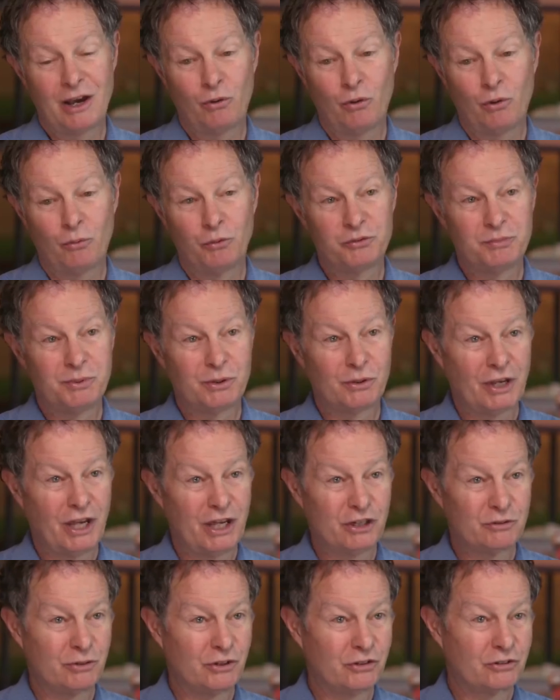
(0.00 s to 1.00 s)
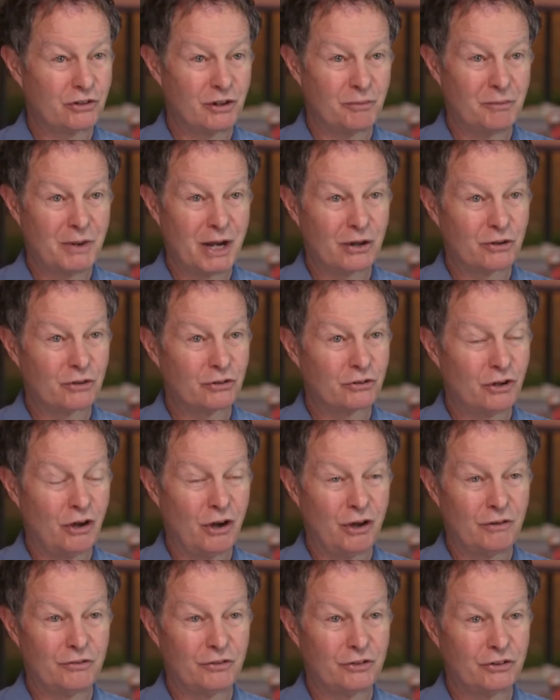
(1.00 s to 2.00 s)
know, how old was Bill Gates when he started
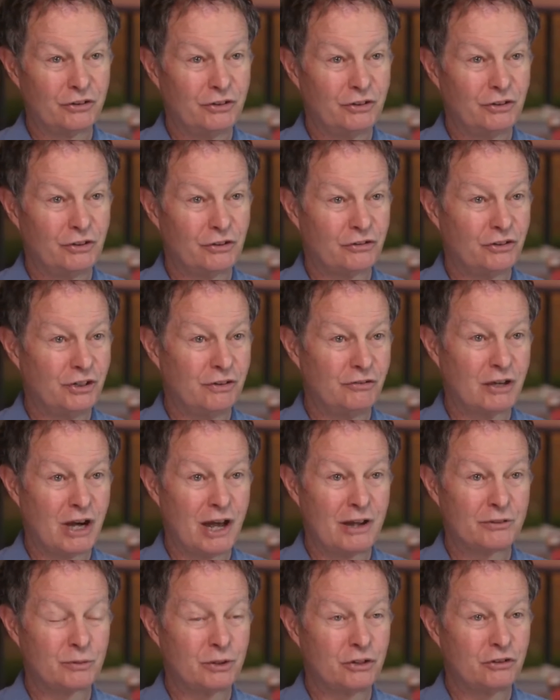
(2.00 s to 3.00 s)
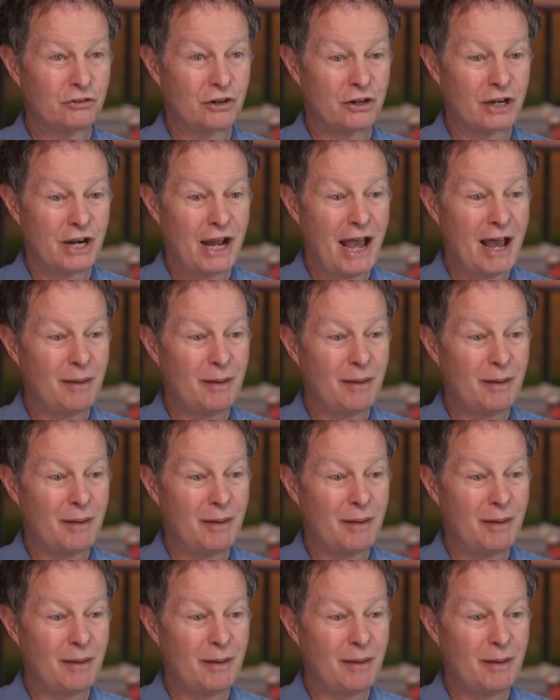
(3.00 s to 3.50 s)
Microsoft, or, or Steve Jobs when he started